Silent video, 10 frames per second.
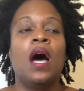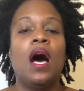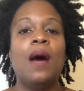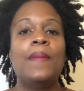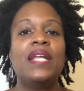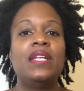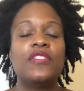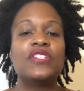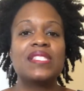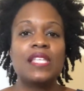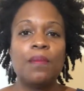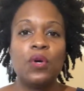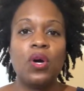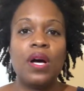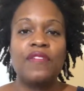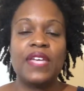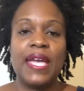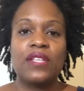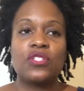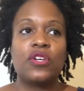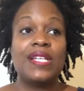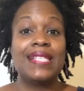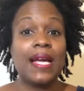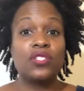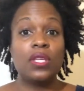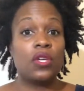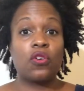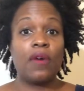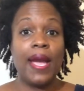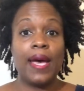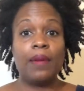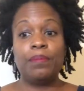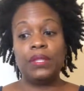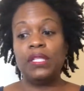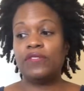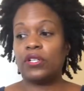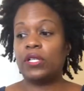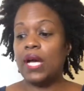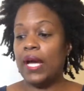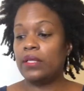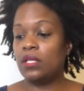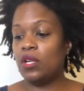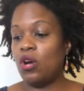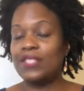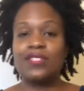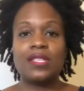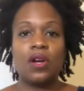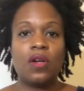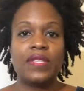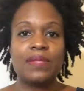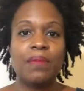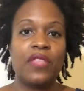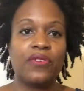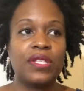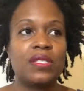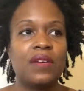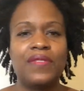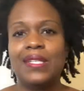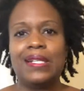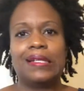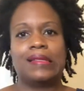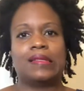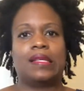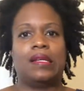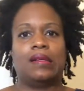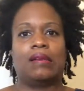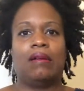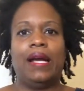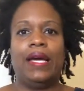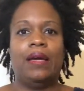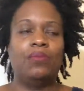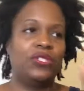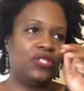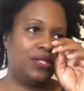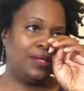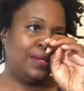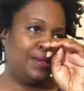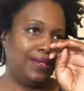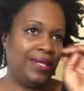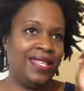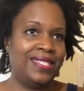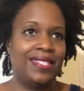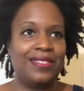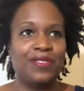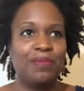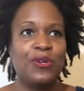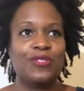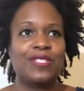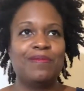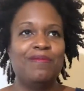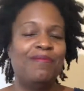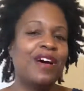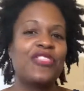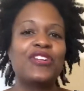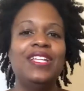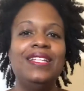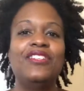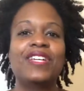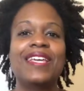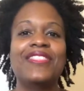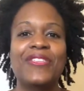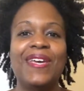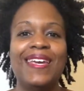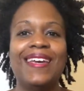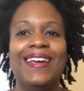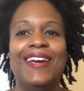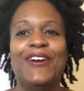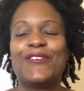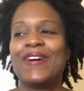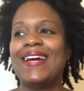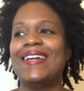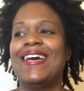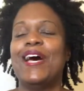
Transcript: Another symbol of Cancer is actually the crab, believe it or not. I just said all this mothering stuff, and then I just said a crab, which isn't the most motherly looking thing, right?